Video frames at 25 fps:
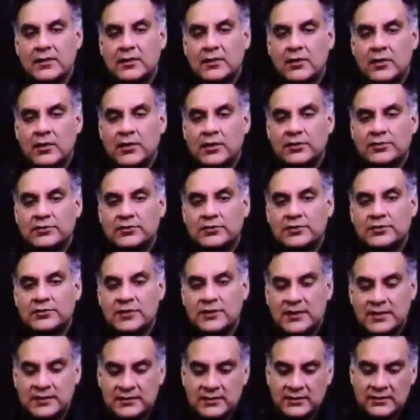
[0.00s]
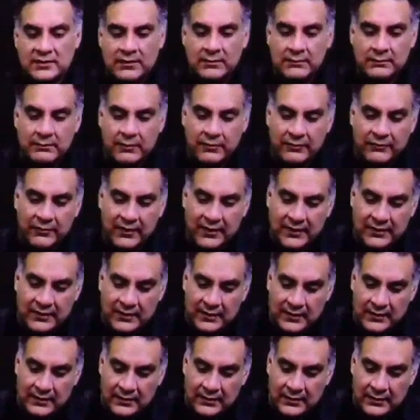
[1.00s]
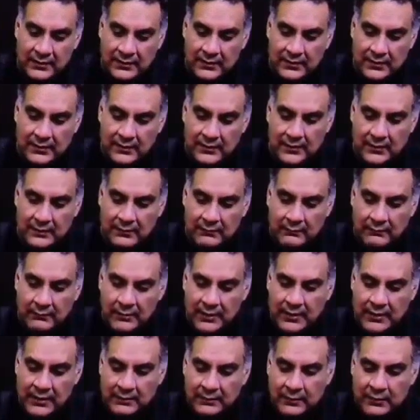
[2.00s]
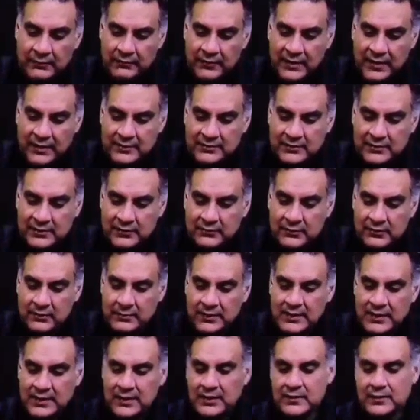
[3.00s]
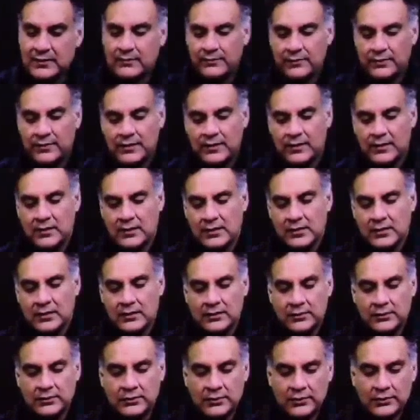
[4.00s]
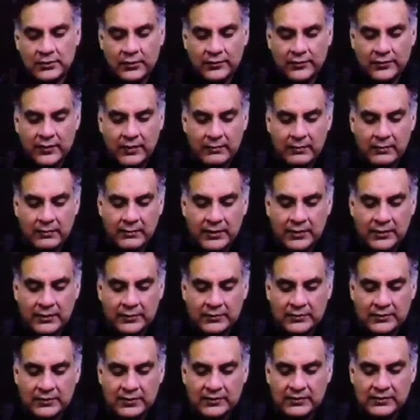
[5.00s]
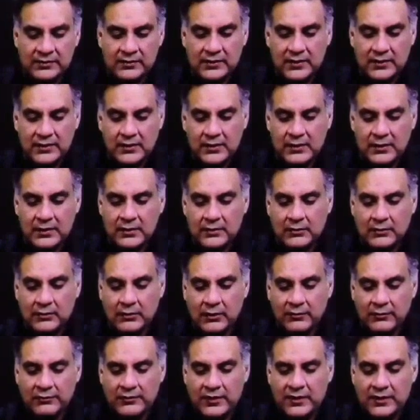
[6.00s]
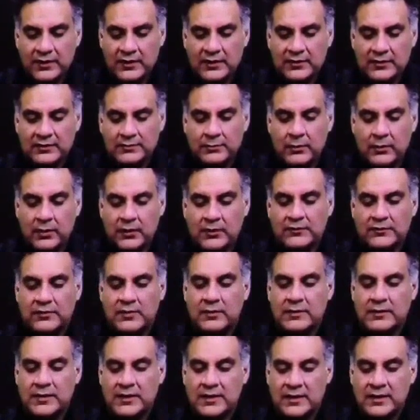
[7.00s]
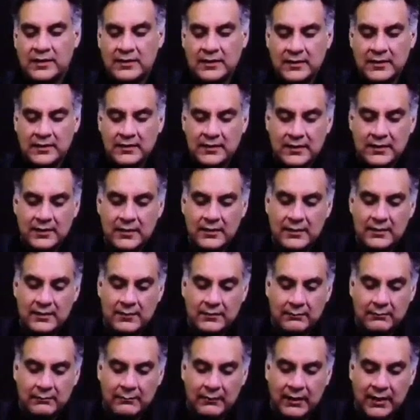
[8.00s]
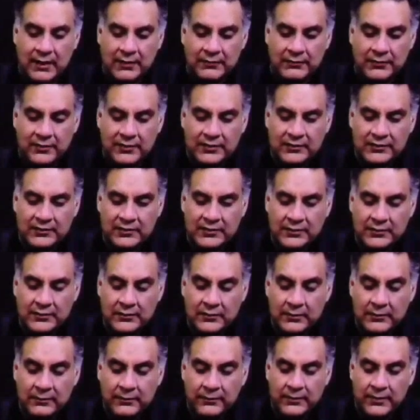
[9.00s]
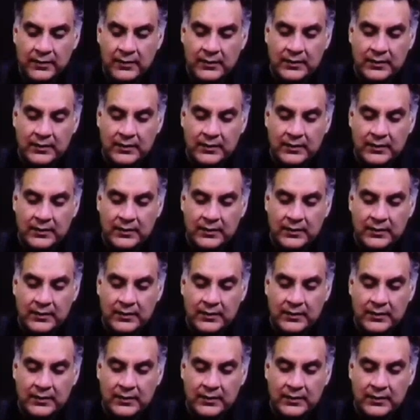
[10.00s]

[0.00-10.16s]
Osteogenesis imperfecta. Multiple fractures will be there. Neurofibromatosis. Coffee color spot will be there. Marfan syndrome.